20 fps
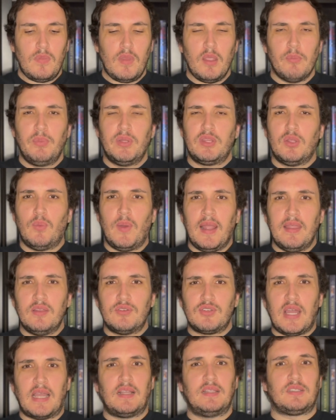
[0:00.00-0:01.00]
But the way the
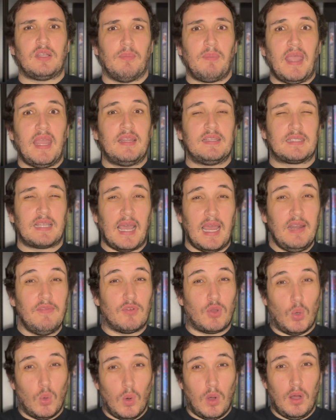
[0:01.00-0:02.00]
dragons are made is kind of
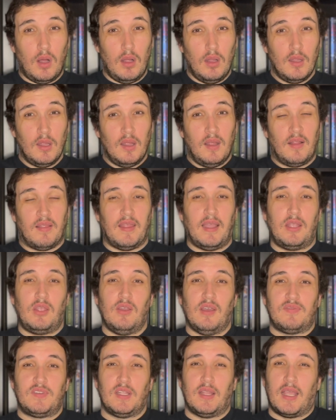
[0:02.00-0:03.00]
cool. Like, you
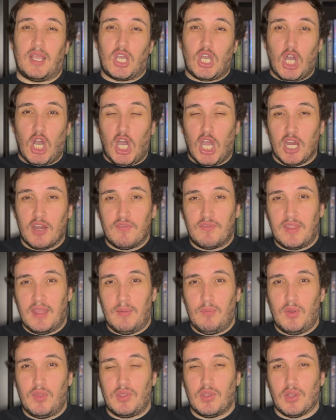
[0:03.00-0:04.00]
have to, like, carve
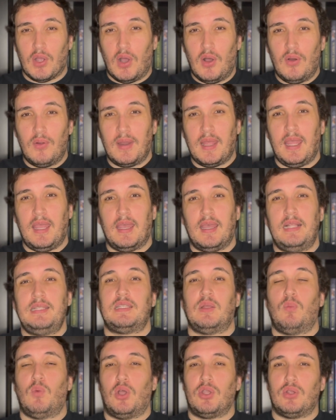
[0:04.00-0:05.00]
them with your own hands,
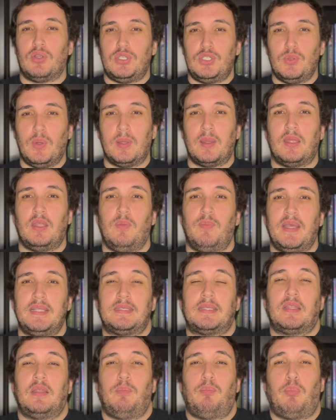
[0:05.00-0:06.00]
and while you're doing it, you
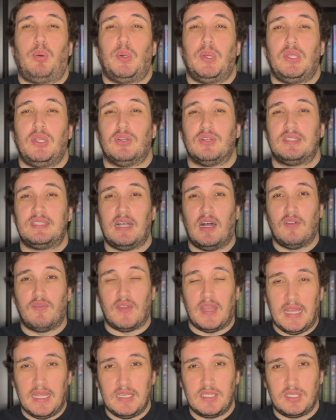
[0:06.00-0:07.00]
basically put yourself
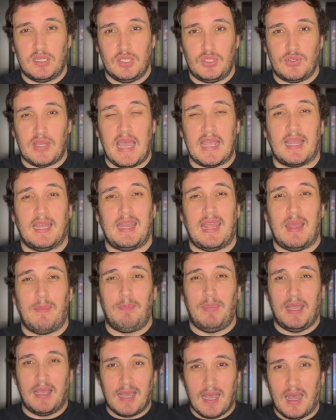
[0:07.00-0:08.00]
into the dragon and
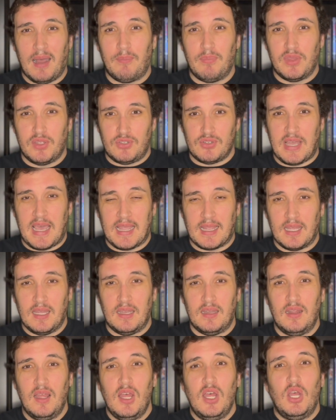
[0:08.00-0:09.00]
become the
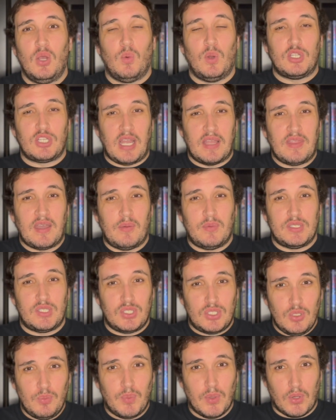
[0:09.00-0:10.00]
dragon, which I thought was
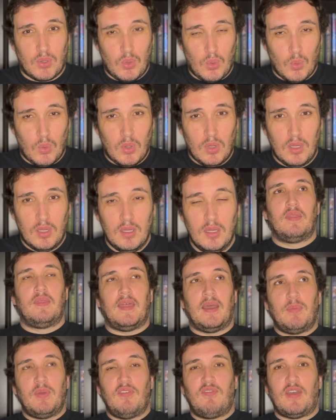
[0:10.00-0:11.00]
super cool.
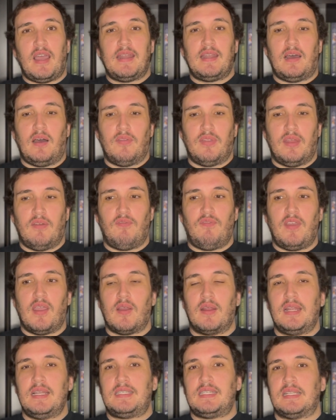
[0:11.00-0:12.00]
Then we find out that
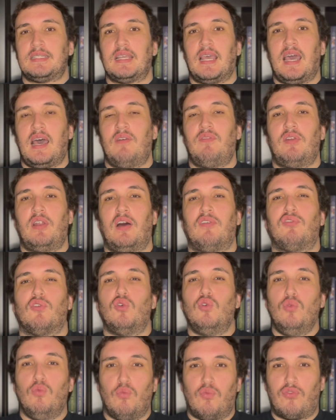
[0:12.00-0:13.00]
Verity doesn't have enough
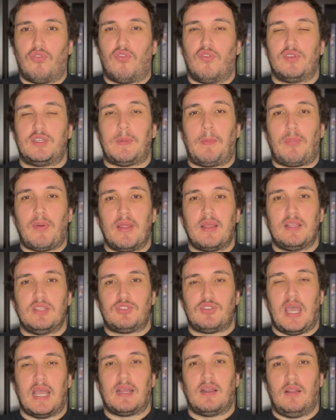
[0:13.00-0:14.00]
oomph to bring his
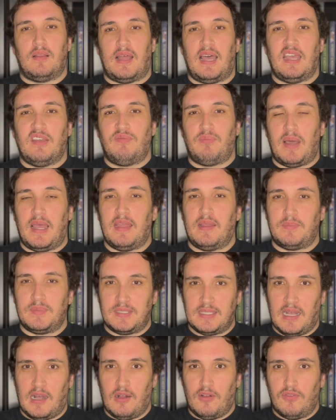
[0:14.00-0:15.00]
dragon alive by
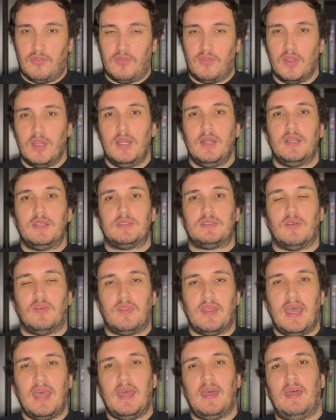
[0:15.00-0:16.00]
himself. So
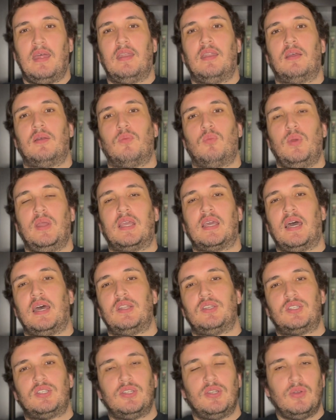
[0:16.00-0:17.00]
then we
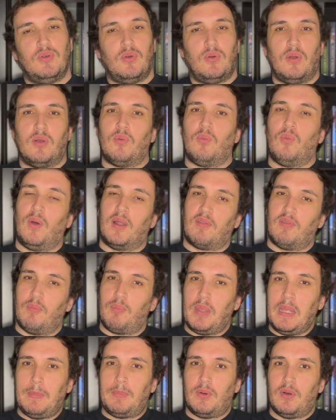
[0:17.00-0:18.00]
cut to one of the
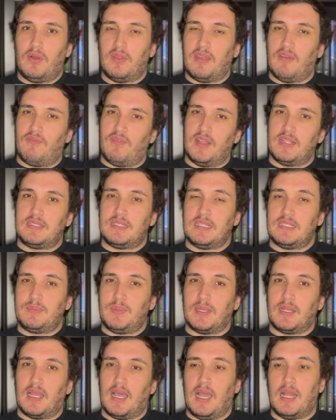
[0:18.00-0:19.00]
people that Fitz has
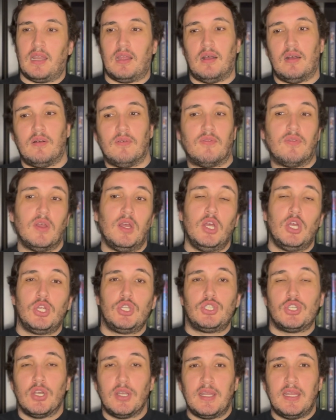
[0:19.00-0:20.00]
been kind of
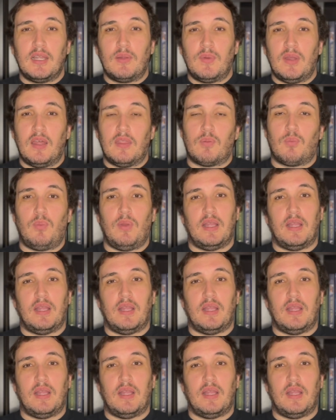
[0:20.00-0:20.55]
journeying with.